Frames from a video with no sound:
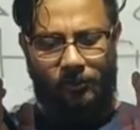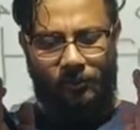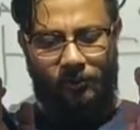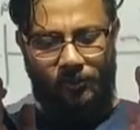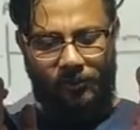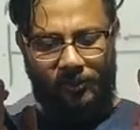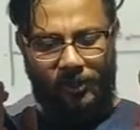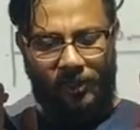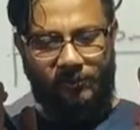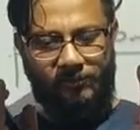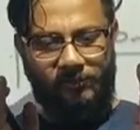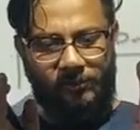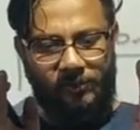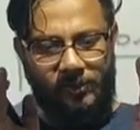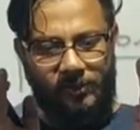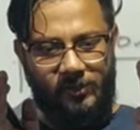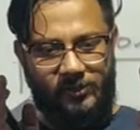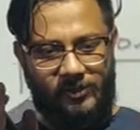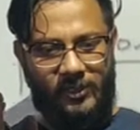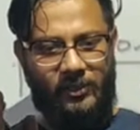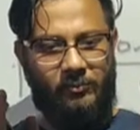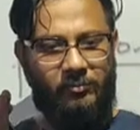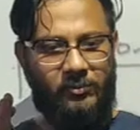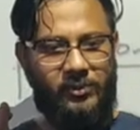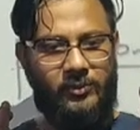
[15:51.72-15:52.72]
to cover the
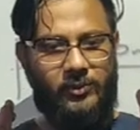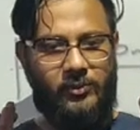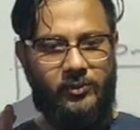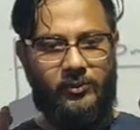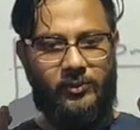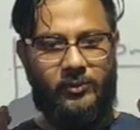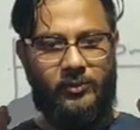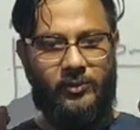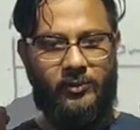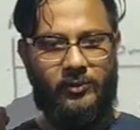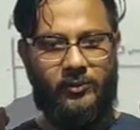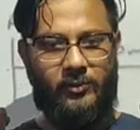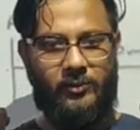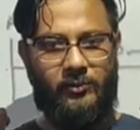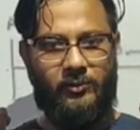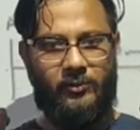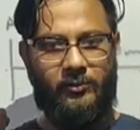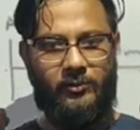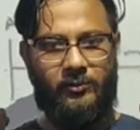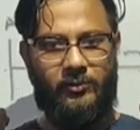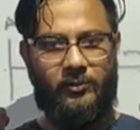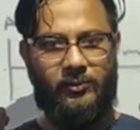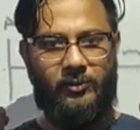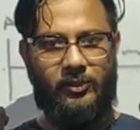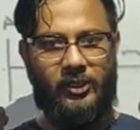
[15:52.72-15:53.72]
same distance,
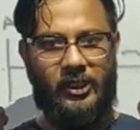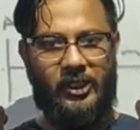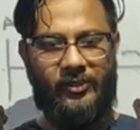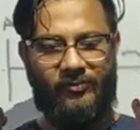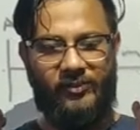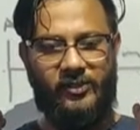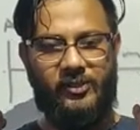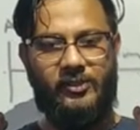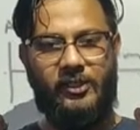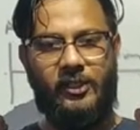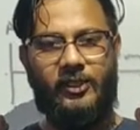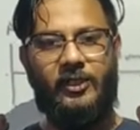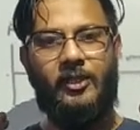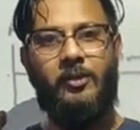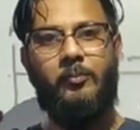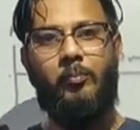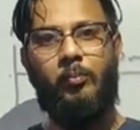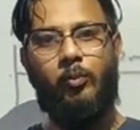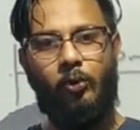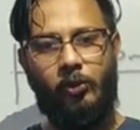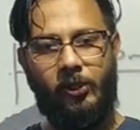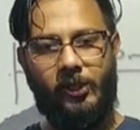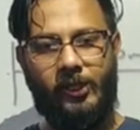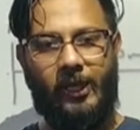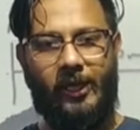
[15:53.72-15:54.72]
if it's
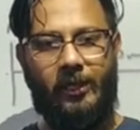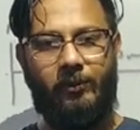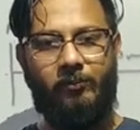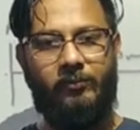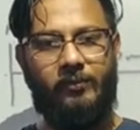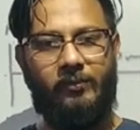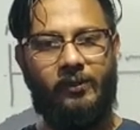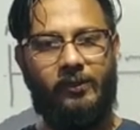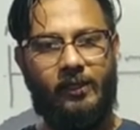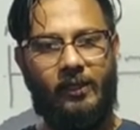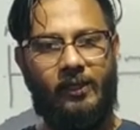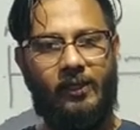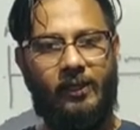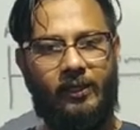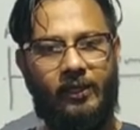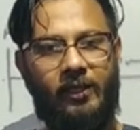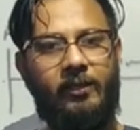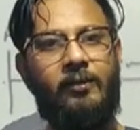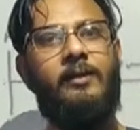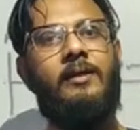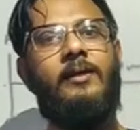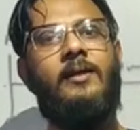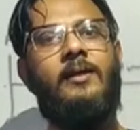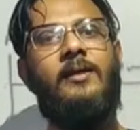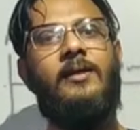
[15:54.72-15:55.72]
taking more time, then
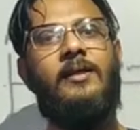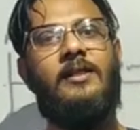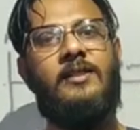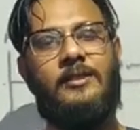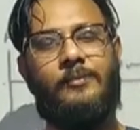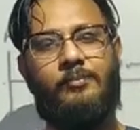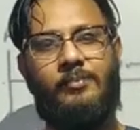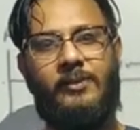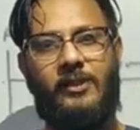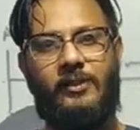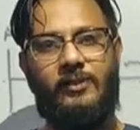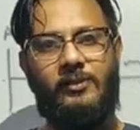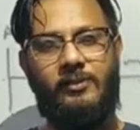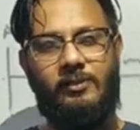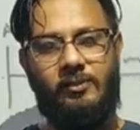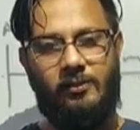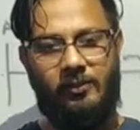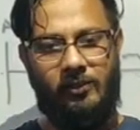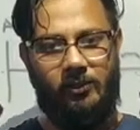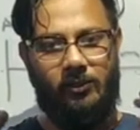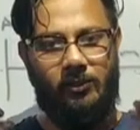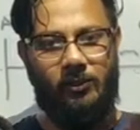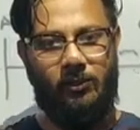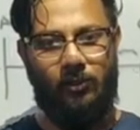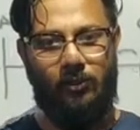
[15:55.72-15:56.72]
again speed
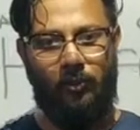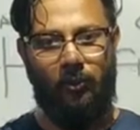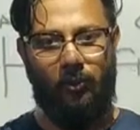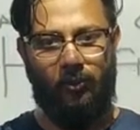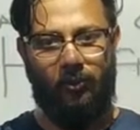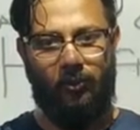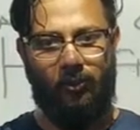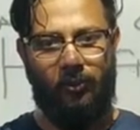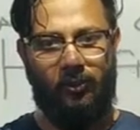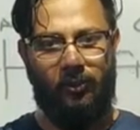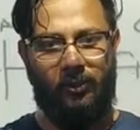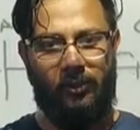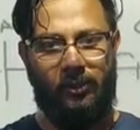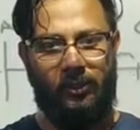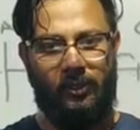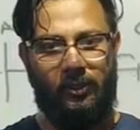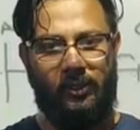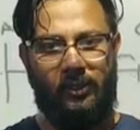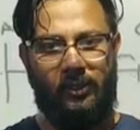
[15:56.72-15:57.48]
is low.